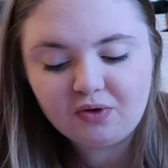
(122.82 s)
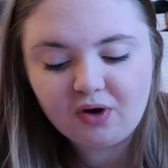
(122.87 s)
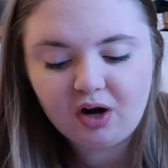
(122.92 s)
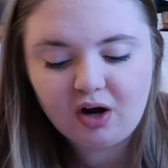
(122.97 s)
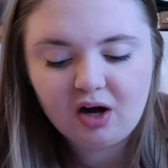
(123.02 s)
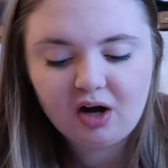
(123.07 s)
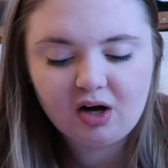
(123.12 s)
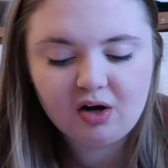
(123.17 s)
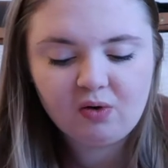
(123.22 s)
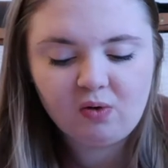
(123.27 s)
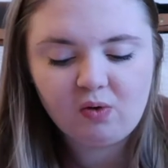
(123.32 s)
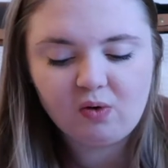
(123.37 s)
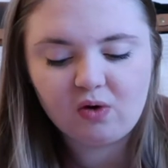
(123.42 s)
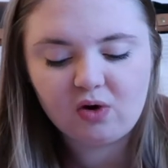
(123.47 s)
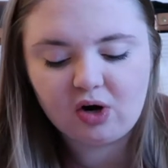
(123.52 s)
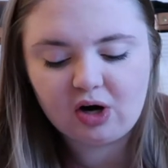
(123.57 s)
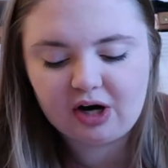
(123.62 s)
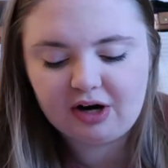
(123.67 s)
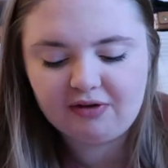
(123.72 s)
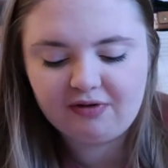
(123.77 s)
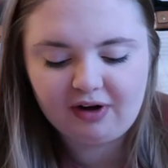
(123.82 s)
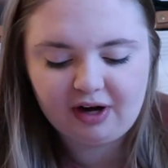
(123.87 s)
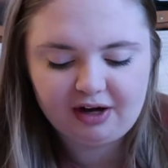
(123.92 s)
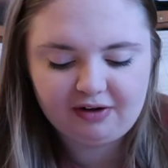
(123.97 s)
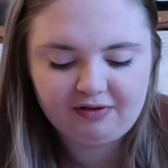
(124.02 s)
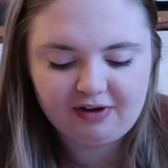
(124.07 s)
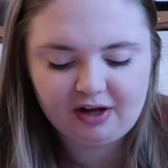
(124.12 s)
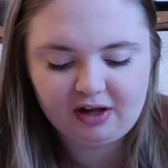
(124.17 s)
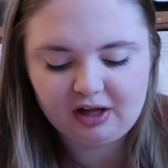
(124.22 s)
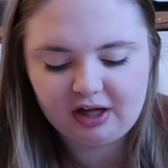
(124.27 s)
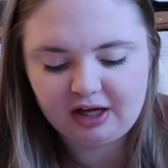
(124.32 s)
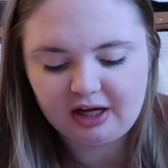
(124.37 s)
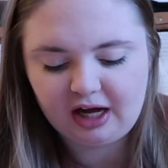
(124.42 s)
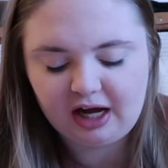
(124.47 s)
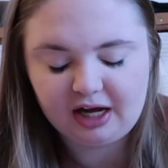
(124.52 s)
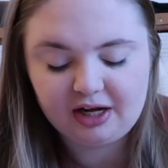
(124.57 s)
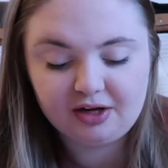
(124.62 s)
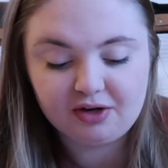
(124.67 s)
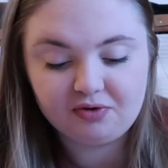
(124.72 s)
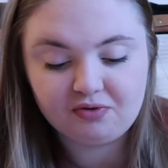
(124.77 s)
wrong or if I felt like
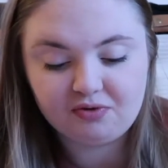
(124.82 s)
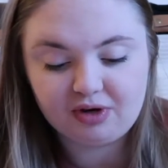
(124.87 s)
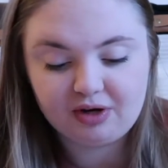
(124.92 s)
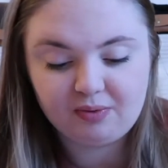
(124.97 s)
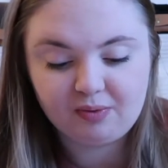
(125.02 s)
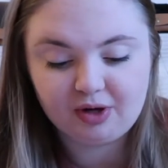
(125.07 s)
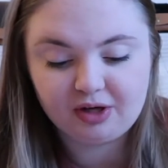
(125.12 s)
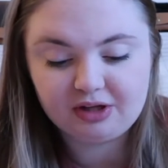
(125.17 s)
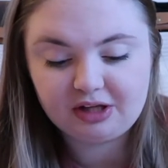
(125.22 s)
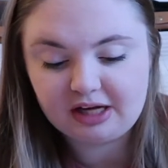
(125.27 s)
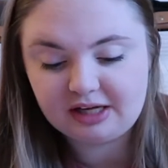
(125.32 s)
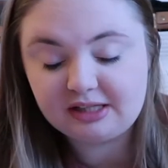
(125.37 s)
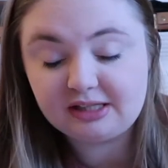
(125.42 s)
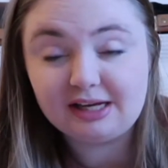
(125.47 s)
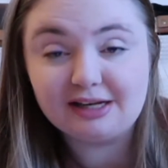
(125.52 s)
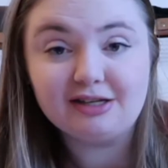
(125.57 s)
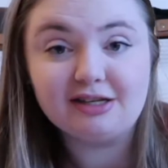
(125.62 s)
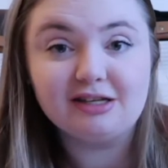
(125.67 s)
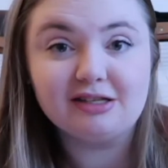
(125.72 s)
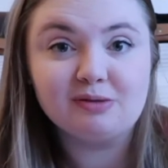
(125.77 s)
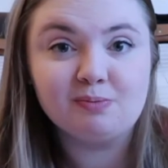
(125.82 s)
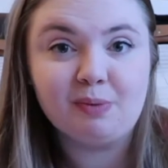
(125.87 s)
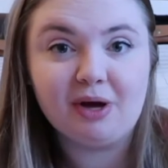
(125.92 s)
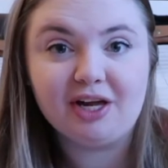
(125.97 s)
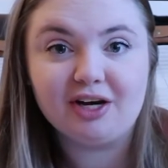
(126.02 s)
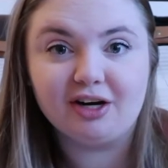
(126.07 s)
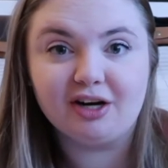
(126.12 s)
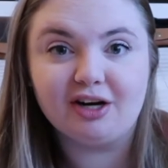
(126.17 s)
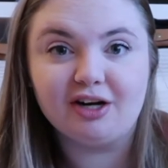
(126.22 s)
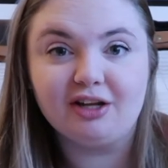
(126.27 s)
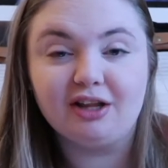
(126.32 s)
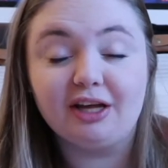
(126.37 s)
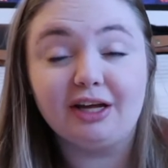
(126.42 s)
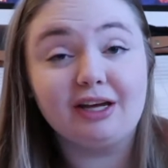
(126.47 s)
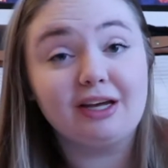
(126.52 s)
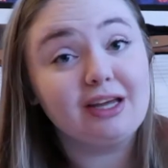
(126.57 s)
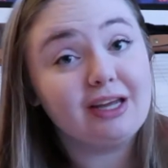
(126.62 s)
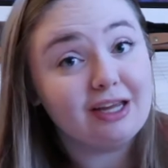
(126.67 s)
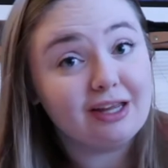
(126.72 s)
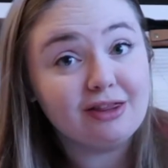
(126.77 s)
I could reword that sentence better
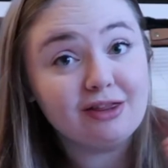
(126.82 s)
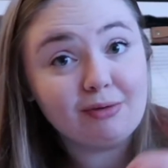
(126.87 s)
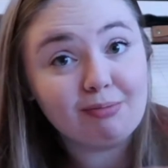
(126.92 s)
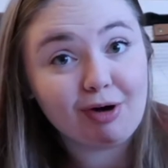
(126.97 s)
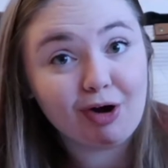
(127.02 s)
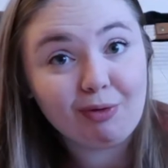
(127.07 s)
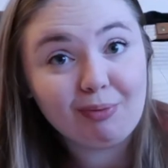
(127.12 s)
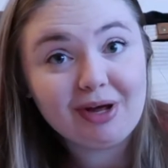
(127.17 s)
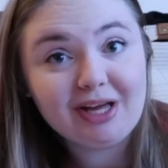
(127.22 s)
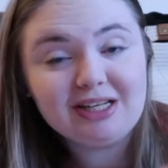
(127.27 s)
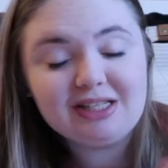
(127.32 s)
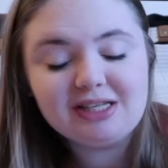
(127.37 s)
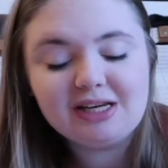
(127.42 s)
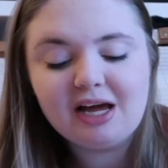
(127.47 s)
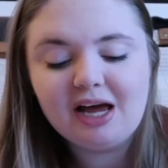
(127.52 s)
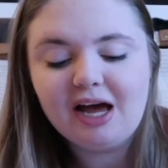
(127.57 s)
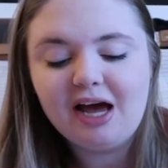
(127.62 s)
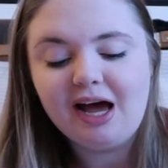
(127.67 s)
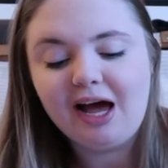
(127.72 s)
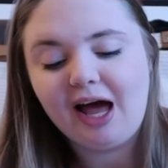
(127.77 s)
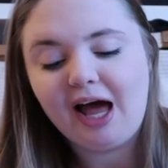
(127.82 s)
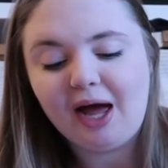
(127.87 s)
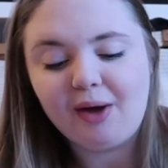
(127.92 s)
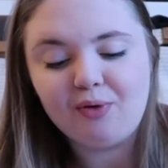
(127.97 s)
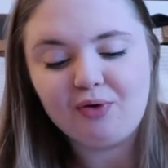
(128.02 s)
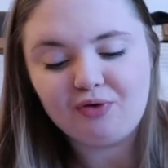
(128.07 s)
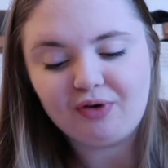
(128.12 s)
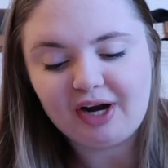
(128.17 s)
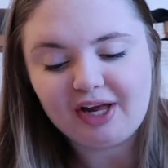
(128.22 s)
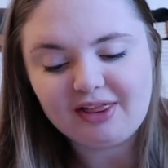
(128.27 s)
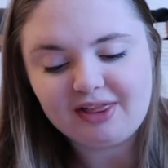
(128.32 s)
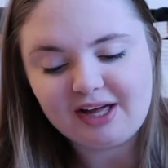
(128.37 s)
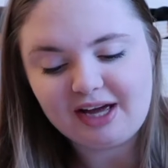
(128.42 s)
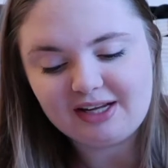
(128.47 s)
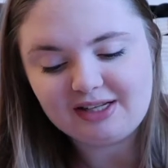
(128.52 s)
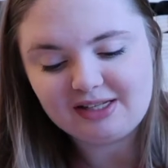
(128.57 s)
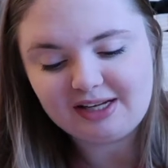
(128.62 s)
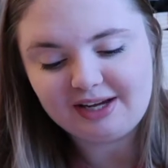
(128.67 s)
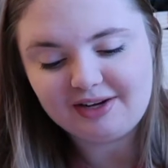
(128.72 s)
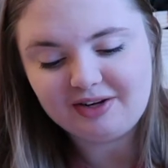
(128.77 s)
like in the moment, I would write
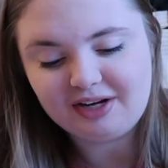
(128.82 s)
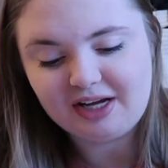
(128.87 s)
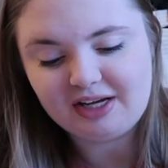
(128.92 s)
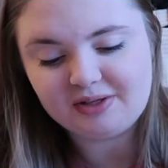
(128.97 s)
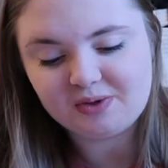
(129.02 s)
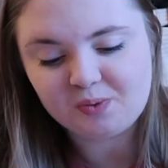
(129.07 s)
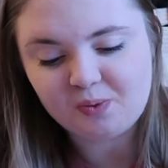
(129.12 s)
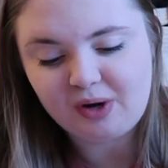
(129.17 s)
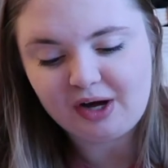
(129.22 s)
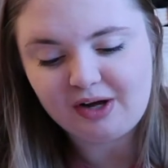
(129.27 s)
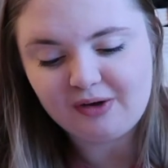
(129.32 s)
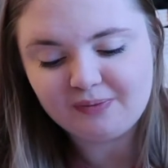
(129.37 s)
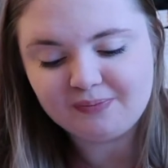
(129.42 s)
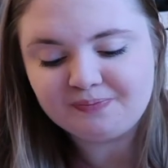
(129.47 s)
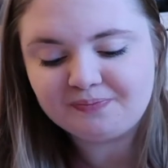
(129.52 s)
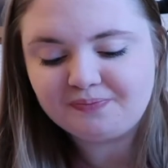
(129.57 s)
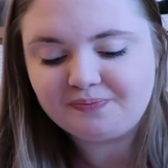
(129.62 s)
that down as well.